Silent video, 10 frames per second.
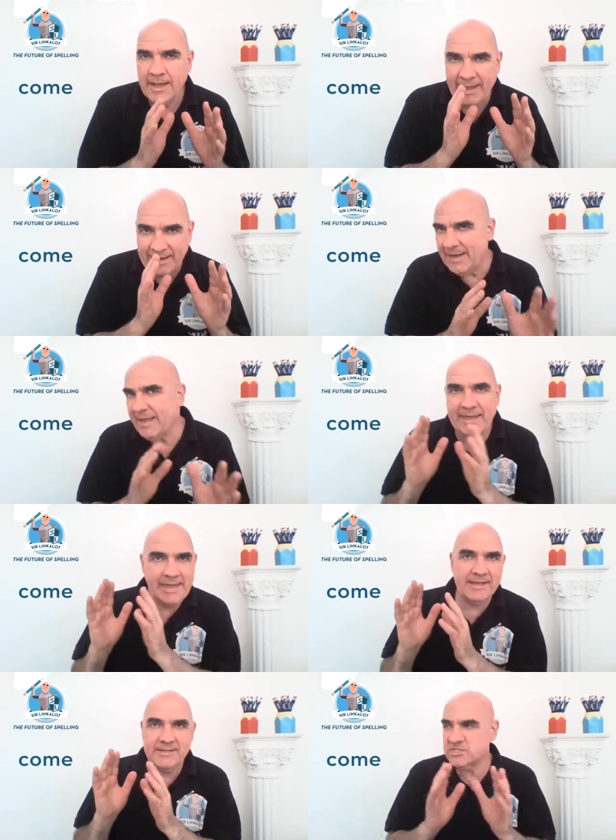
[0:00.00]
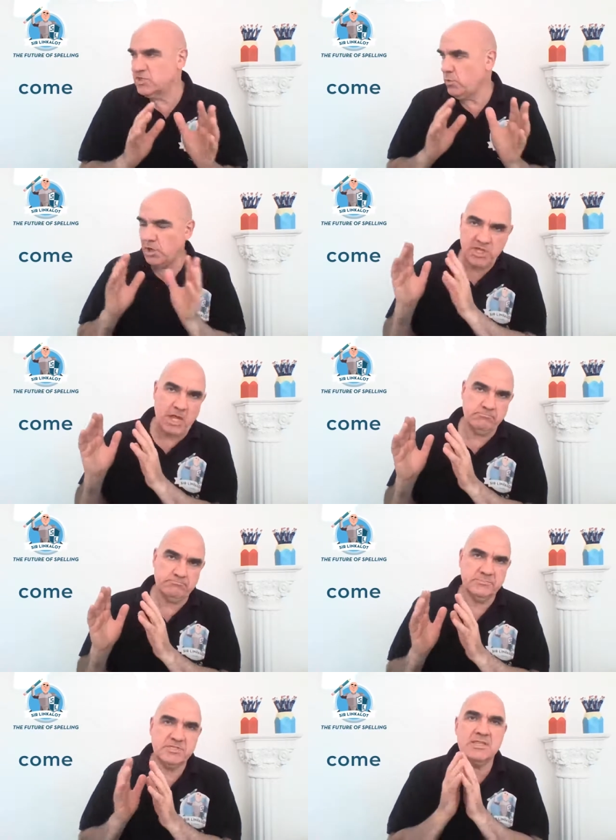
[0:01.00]
and link it to the word come.
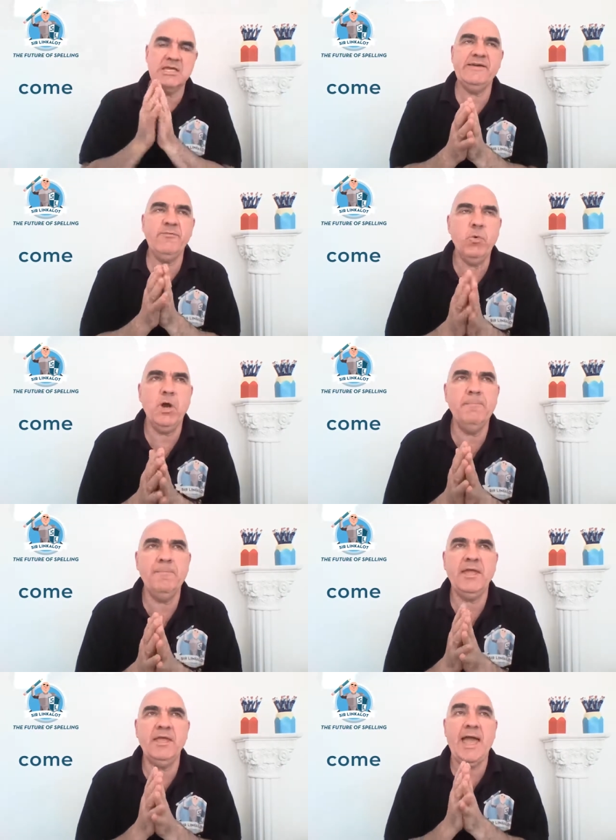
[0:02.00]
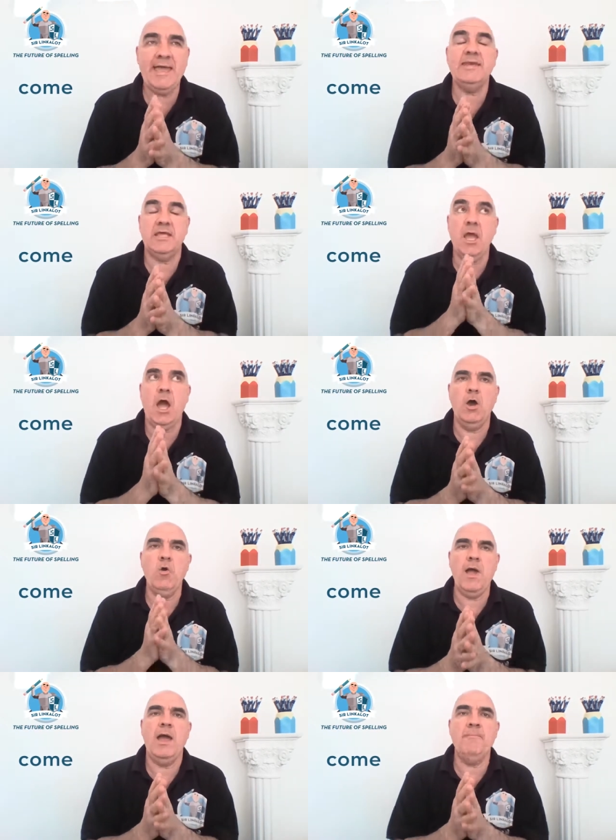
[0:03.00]
So think of a word ending
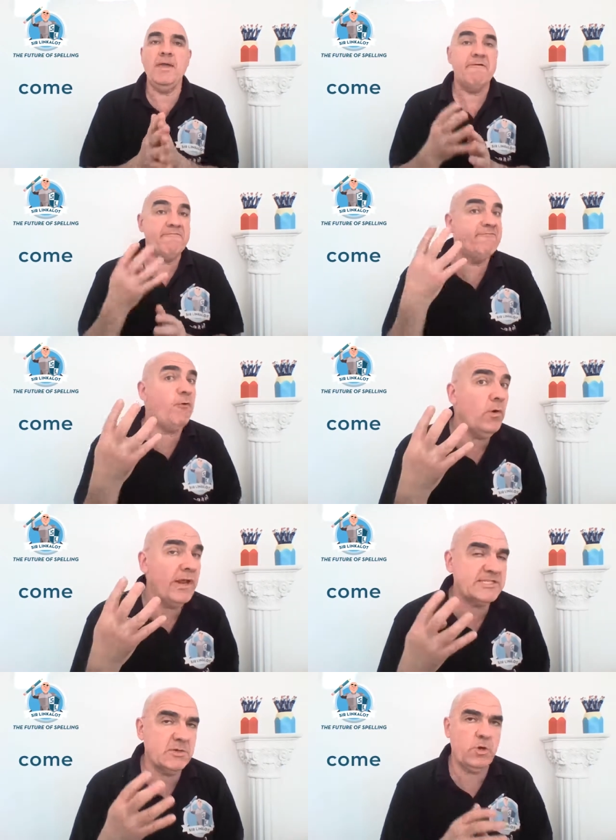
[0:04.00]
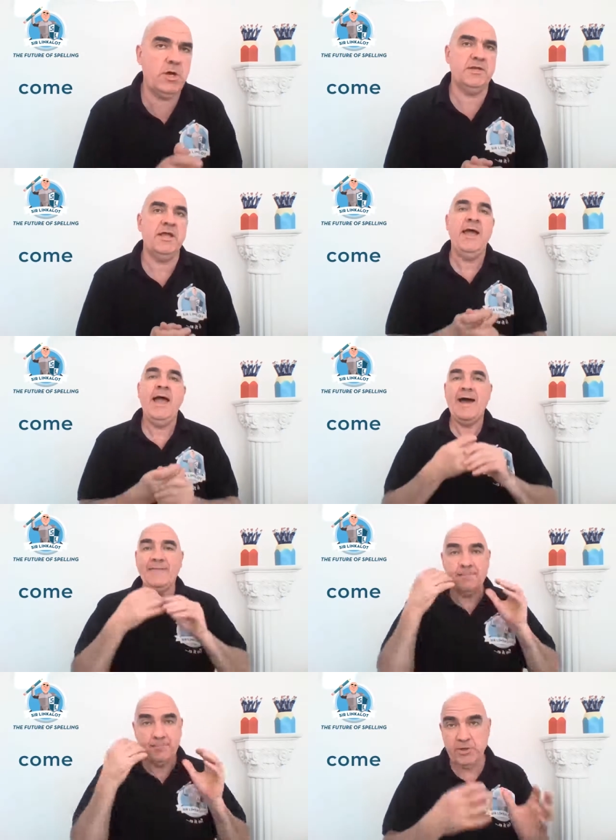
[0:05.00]
O-M-E, a four-letter word, and
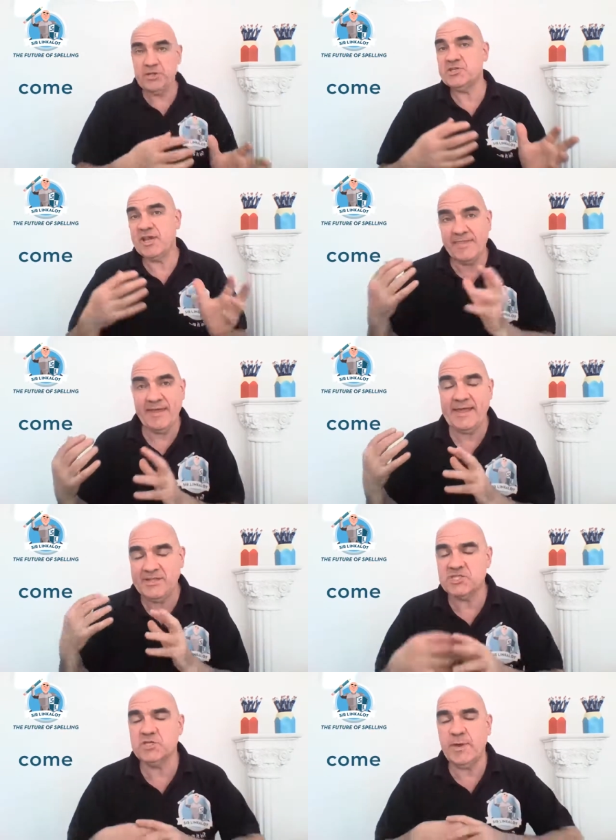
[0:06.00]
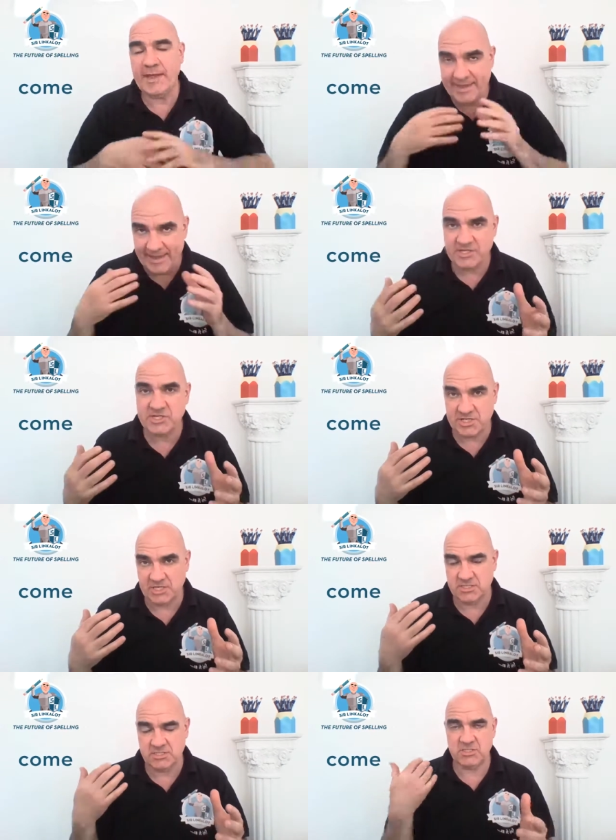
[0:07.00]
then put it together into a catchy
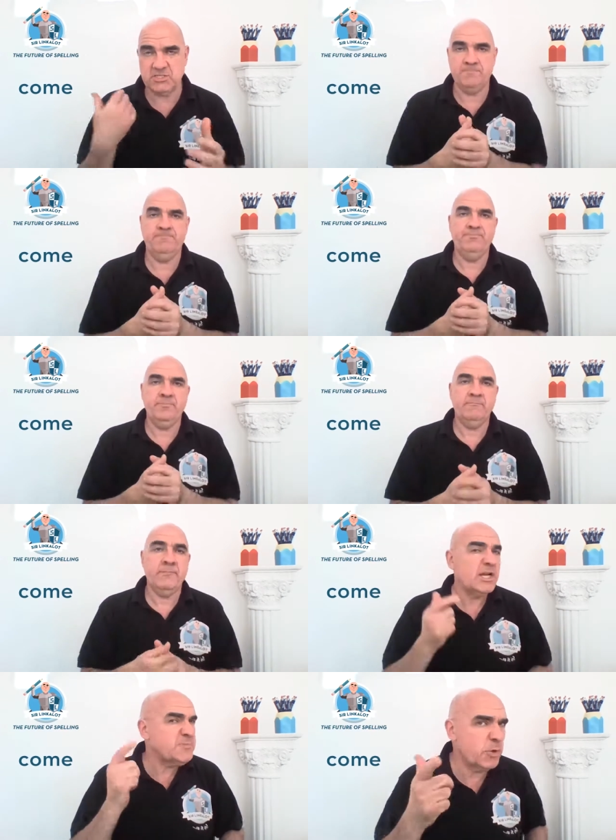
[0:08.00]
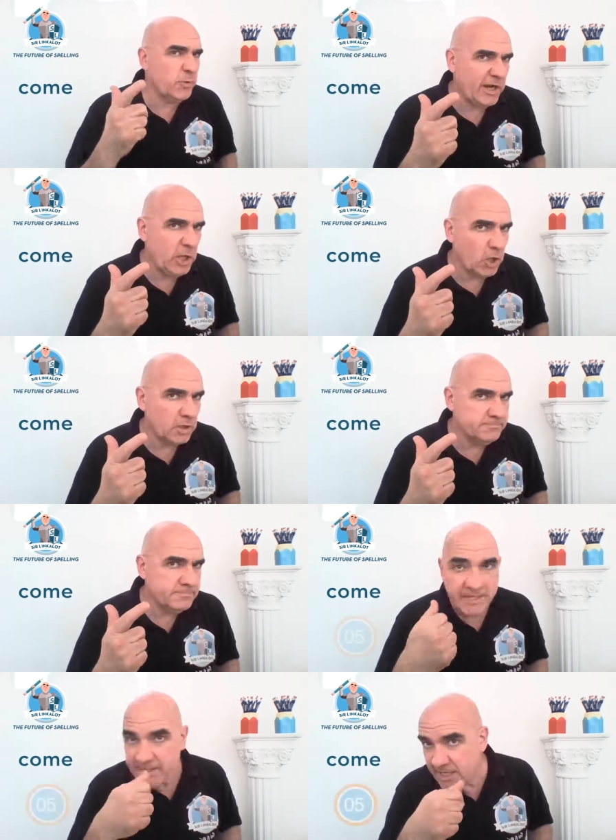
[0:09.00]
sentence. Let's put it on that clock.
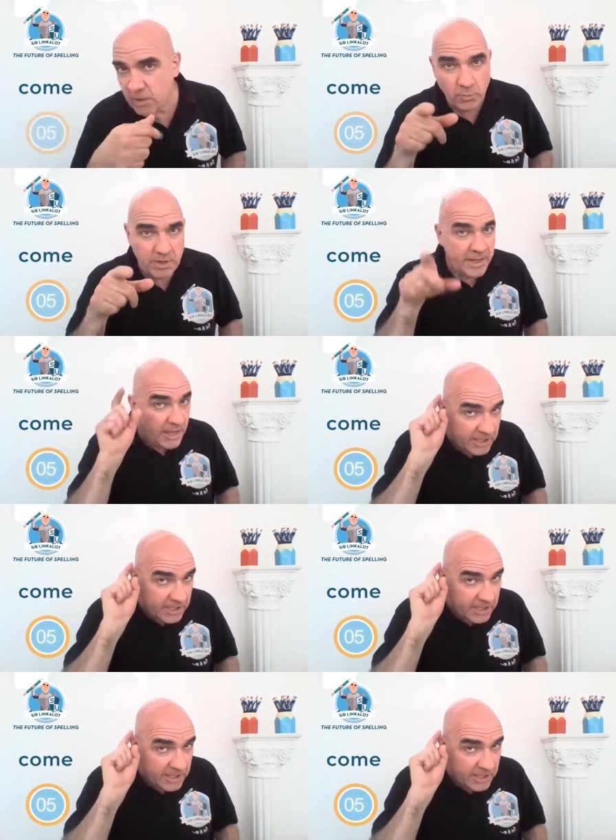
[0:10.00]
Here we